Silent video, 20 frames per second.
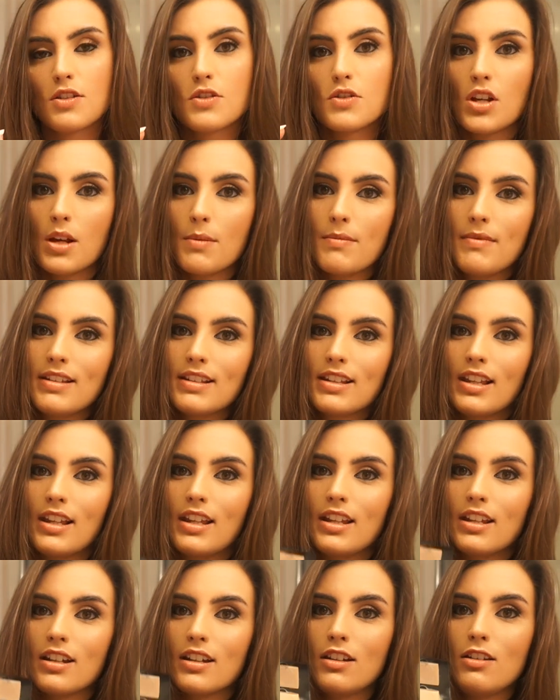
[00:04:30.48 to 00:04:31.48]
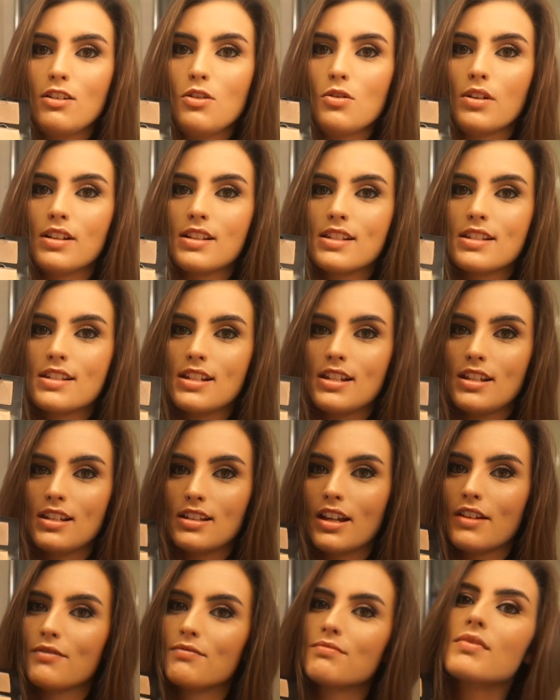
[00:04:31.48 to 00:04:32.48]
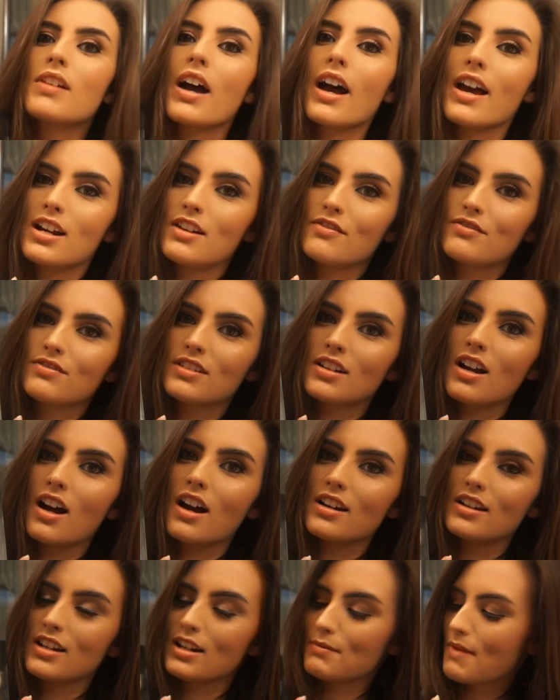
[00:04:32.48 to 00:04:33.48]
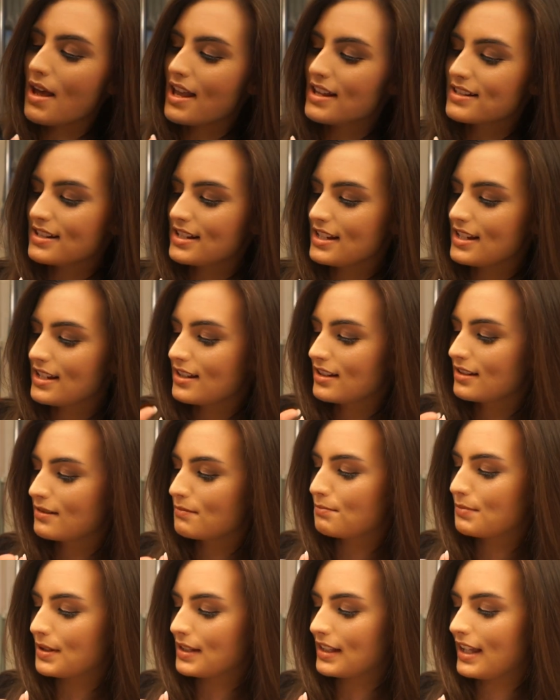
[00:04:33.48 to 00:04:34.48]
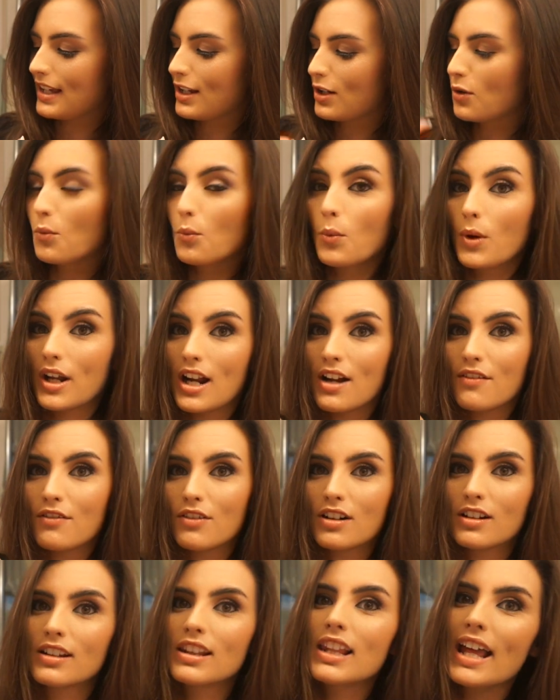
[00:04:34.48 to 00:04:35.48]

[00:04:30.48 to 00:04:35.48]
So I mean, like, you can see I've kind of gotten it messy, but like, whatever.